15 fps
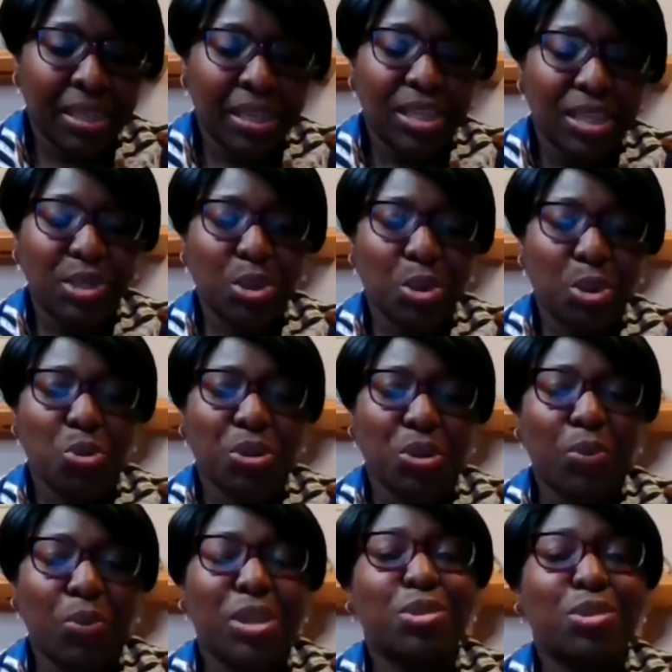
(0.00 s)
So there
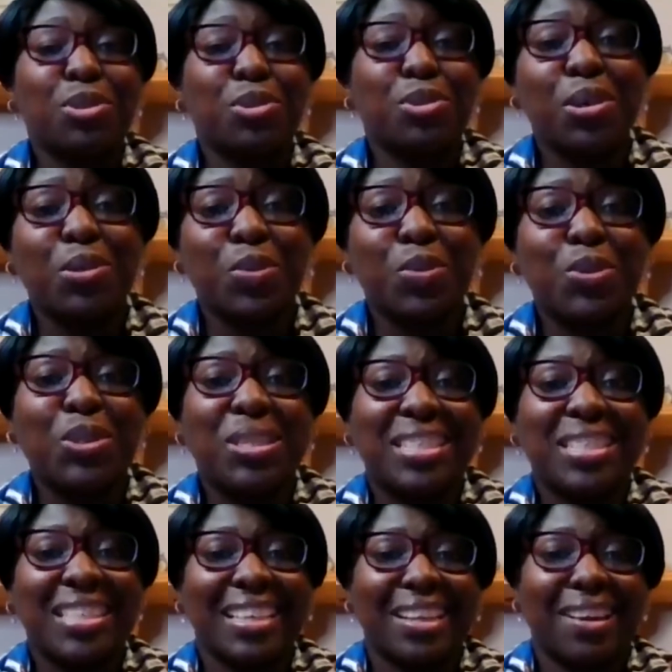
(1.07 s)
were some songs we used to
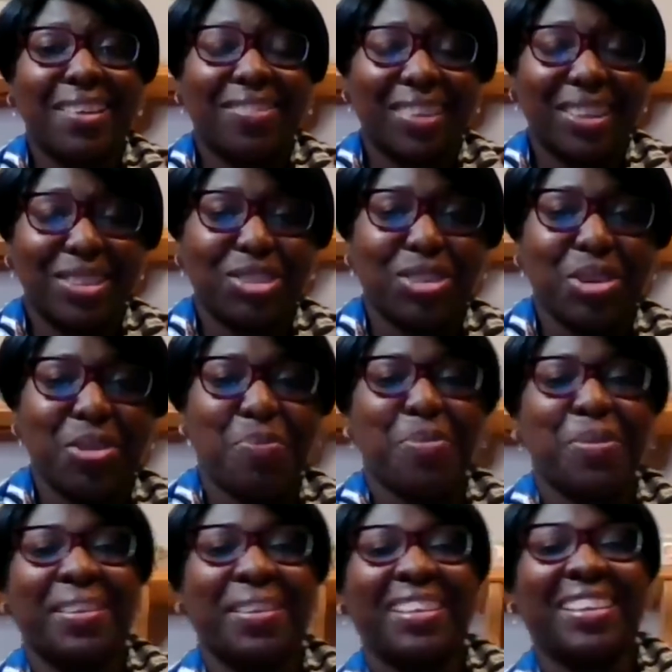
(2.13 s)
sing in our fellowship.
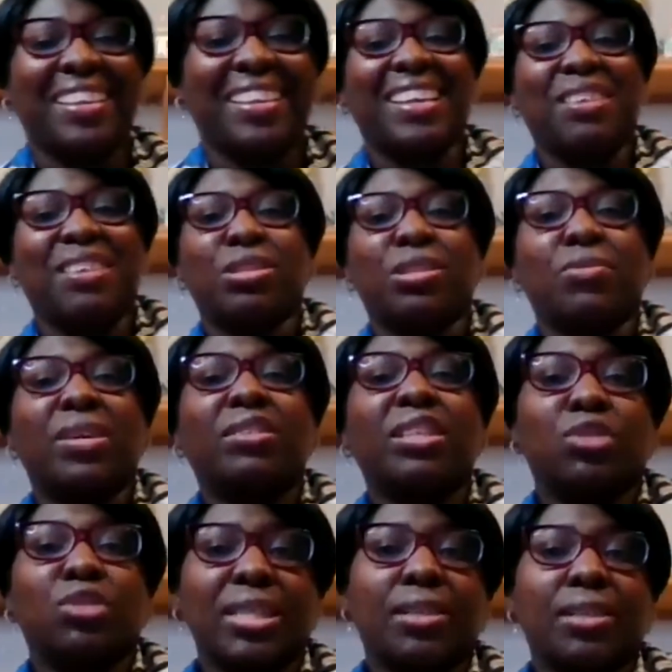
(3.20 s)
It was a very
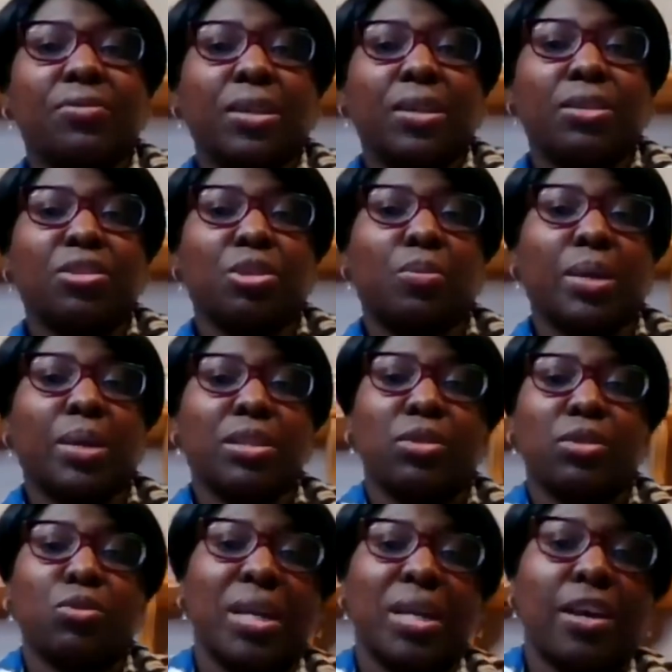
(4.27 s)
interesting fellowship. As you
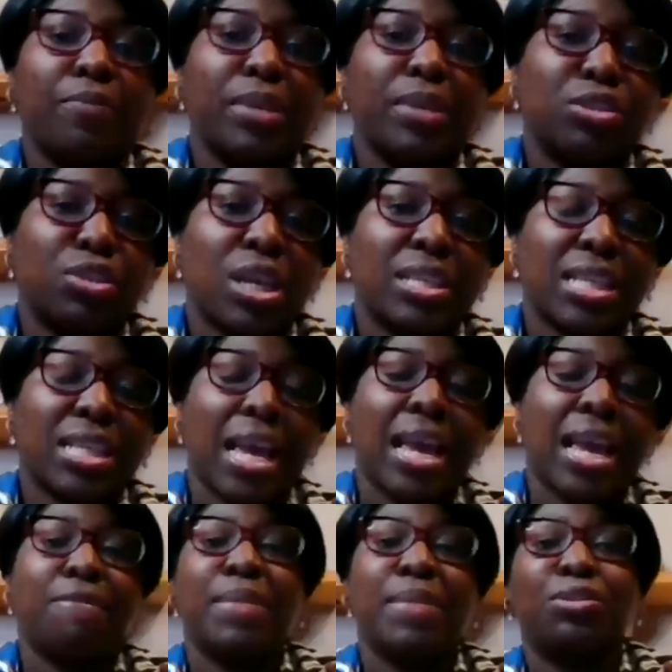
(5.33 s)
might have mentioned, as I
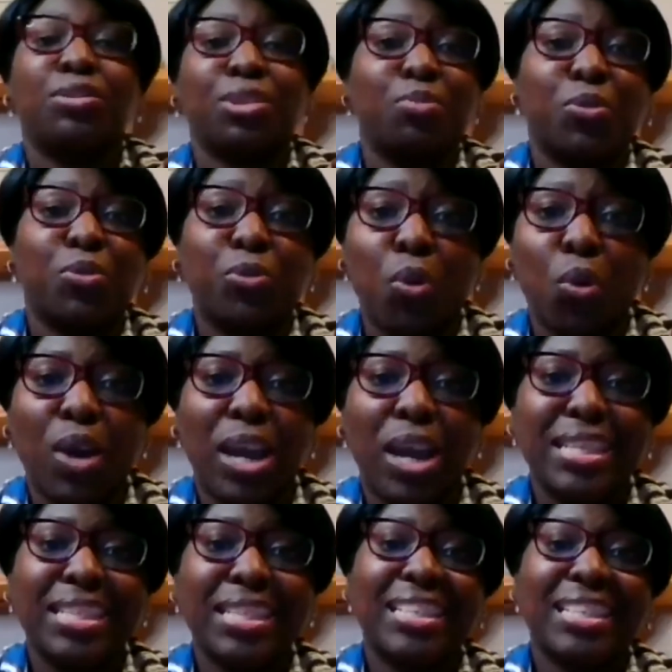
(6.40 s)
have mentioned before, I
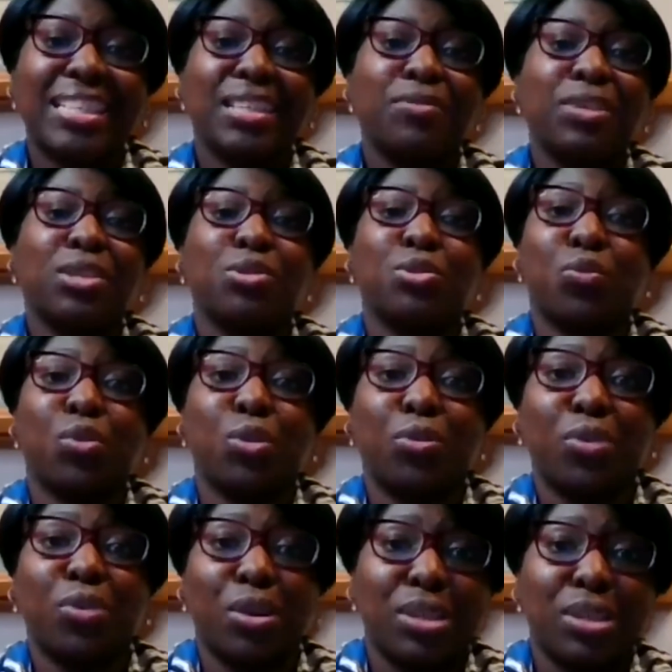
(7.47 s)
did attend Vessels of Honor
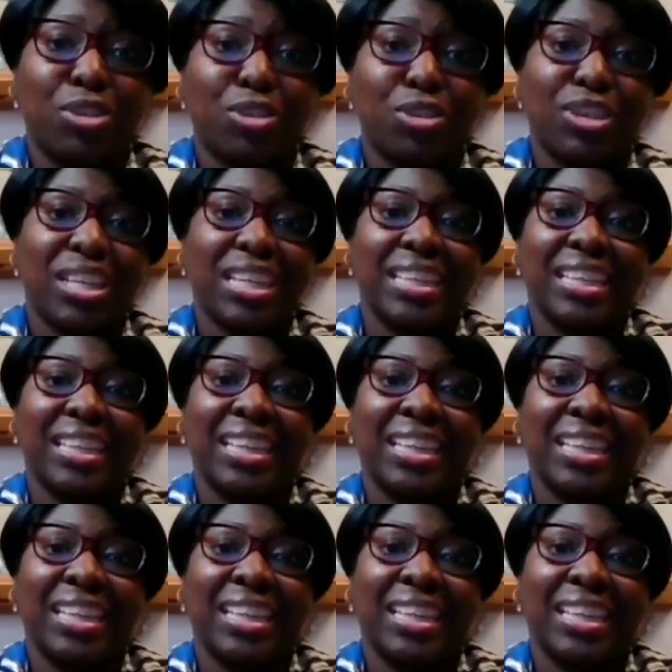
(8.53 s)
Foundation in